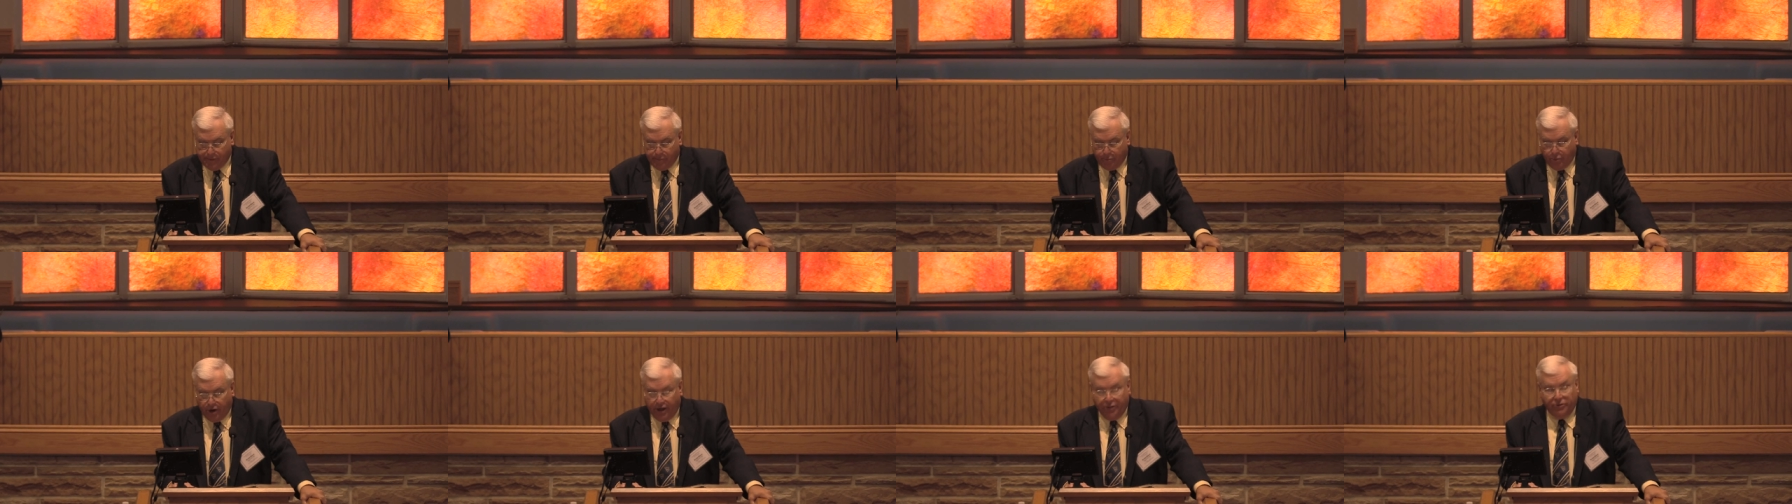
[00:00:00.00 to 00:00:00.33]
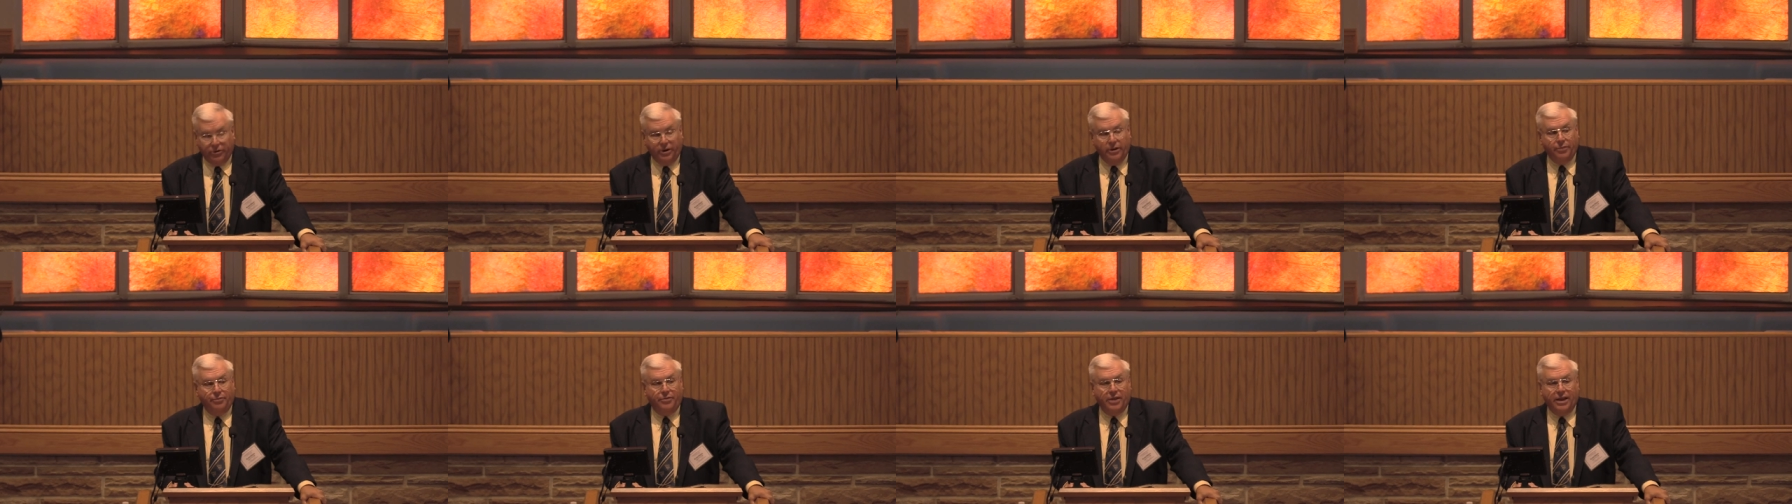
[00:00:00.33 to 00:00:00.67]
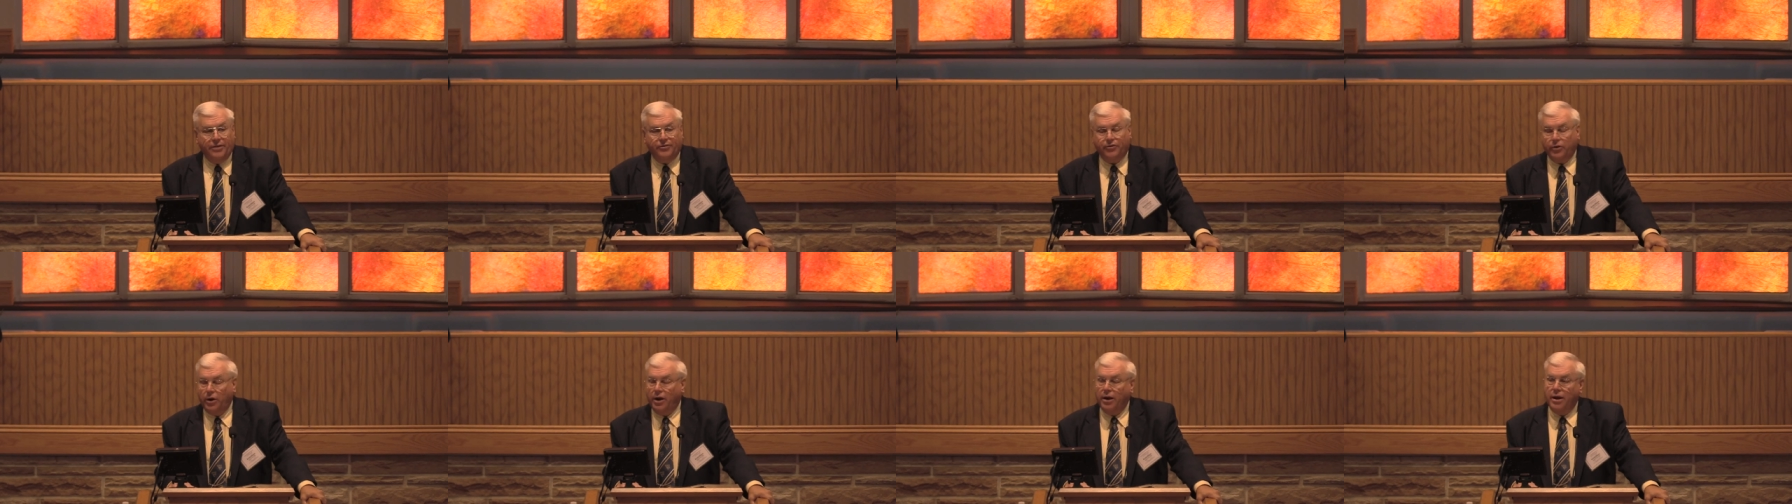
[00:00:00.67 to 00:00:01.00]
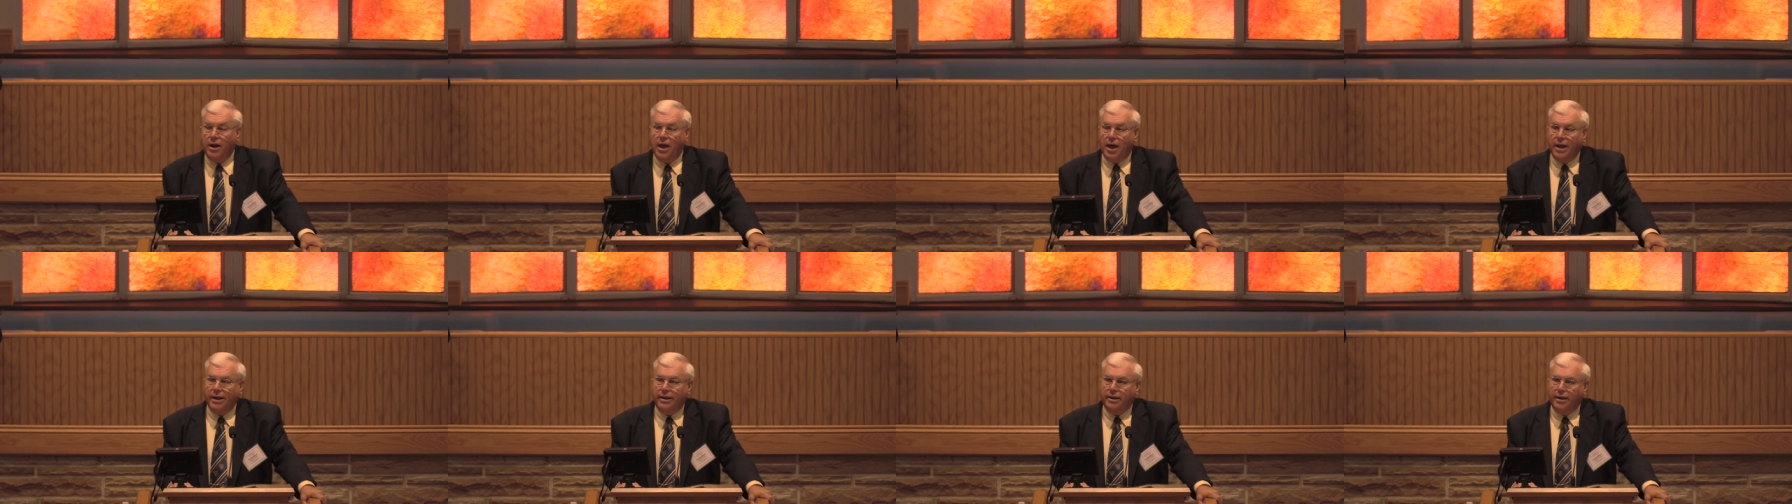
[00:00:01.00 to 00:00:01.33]
Brethren in
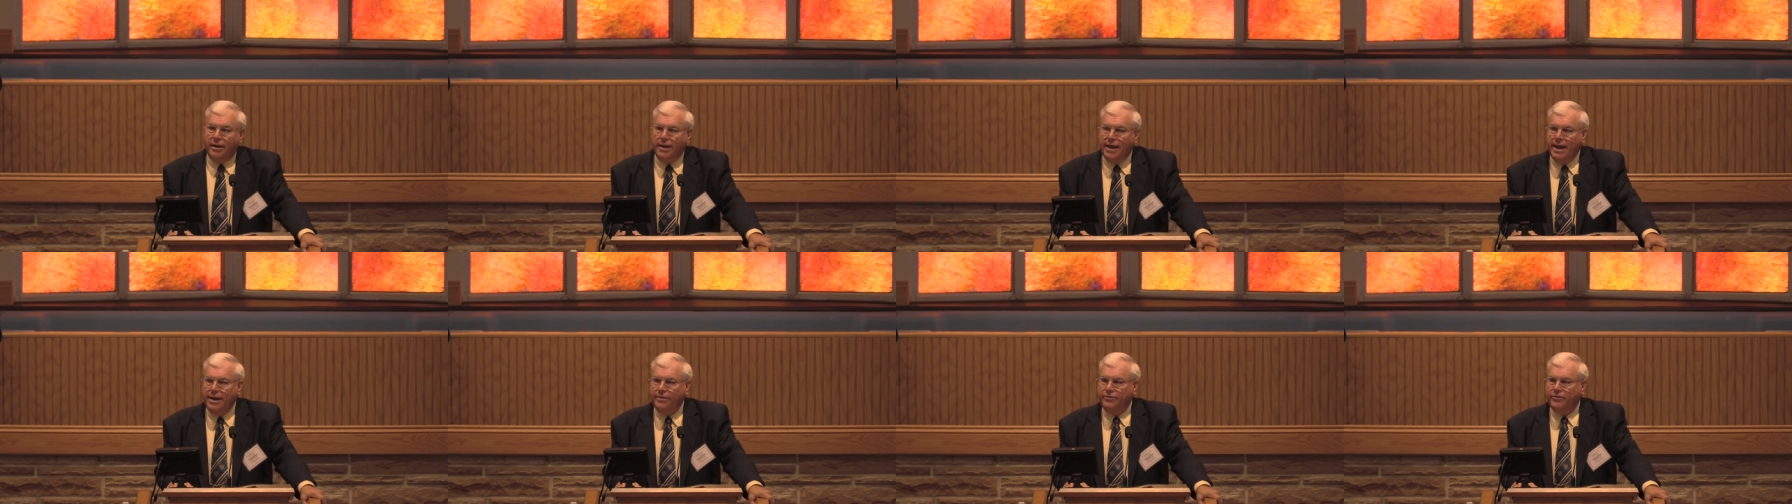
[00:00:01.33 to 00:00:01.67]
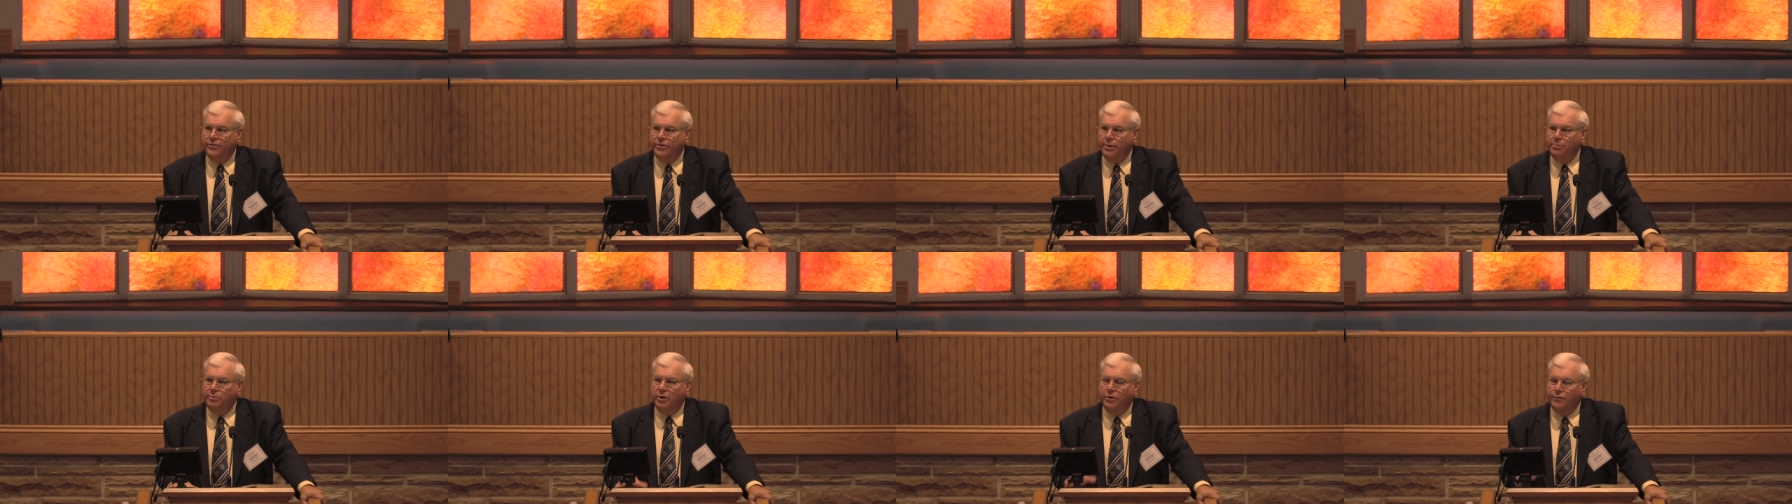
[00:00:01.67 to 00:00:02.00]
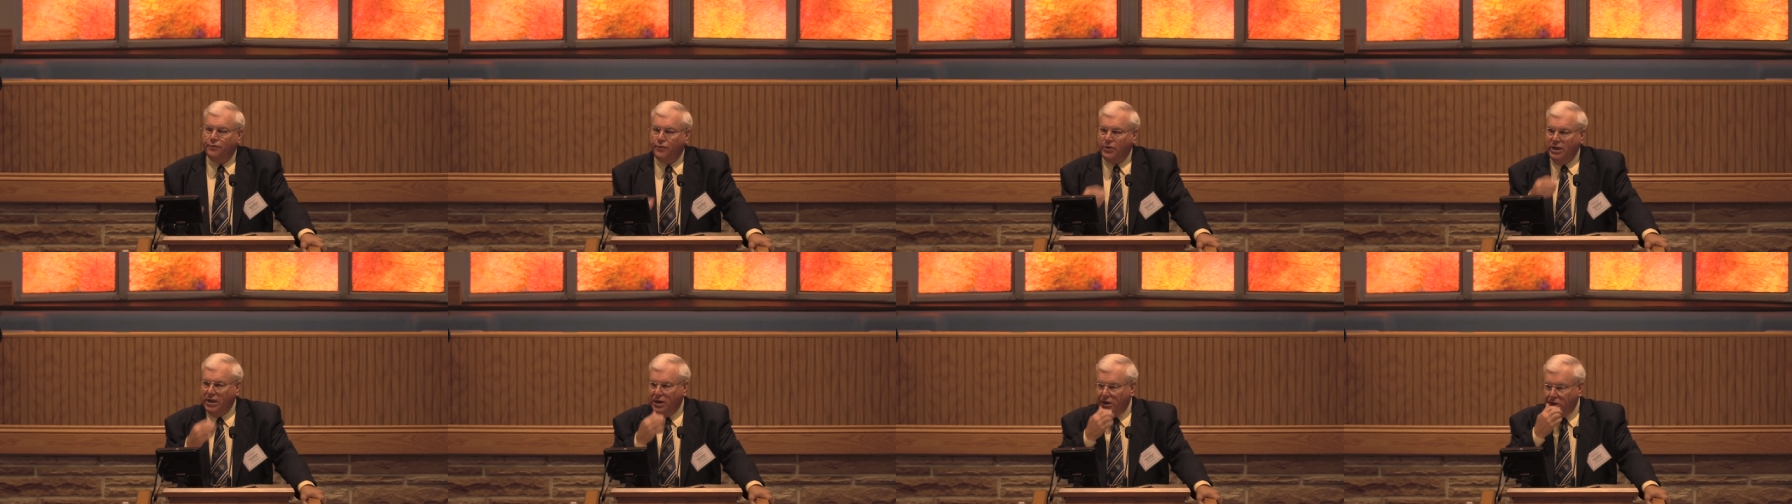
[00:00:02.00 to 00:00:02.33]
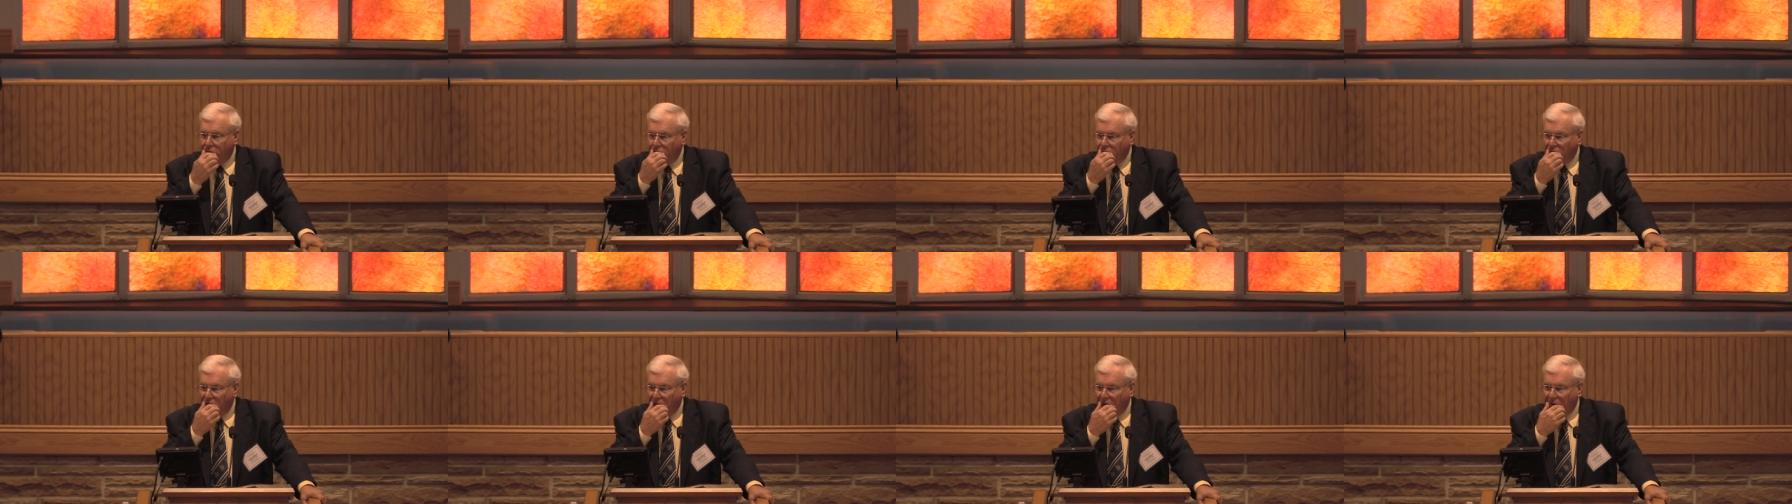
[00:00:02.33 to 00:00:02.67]
Thessalonica had similar
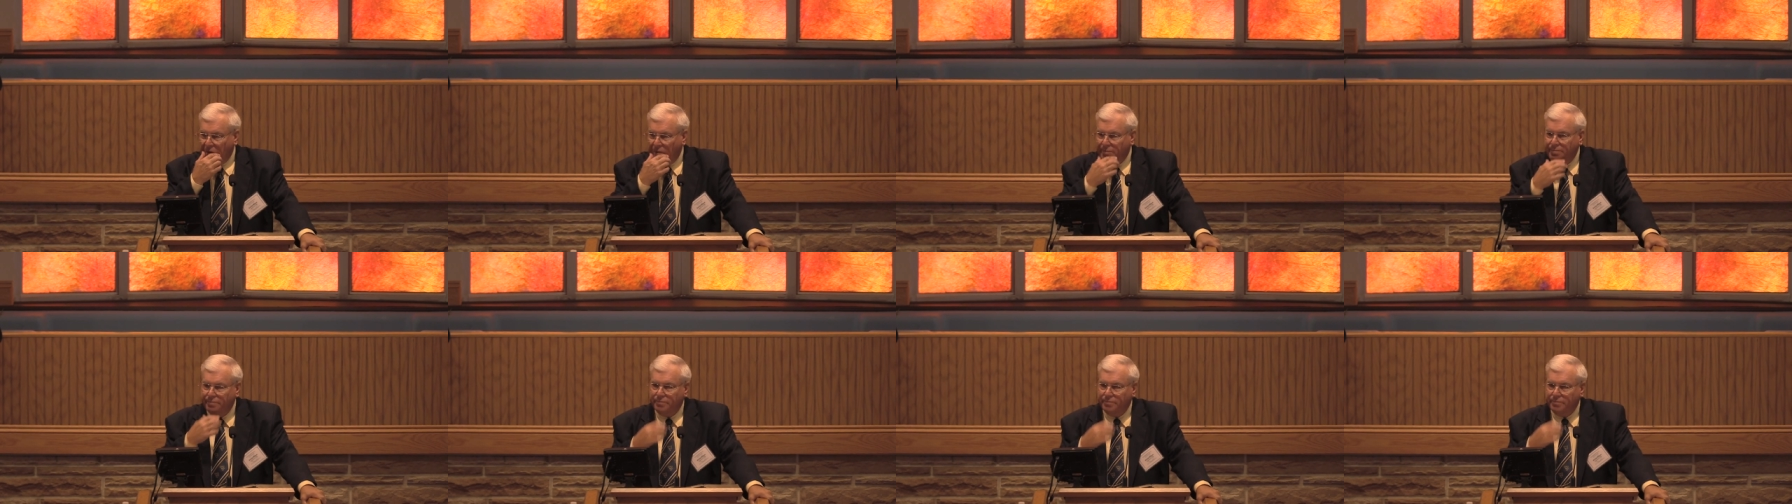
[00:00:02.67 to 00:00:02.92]
feelings.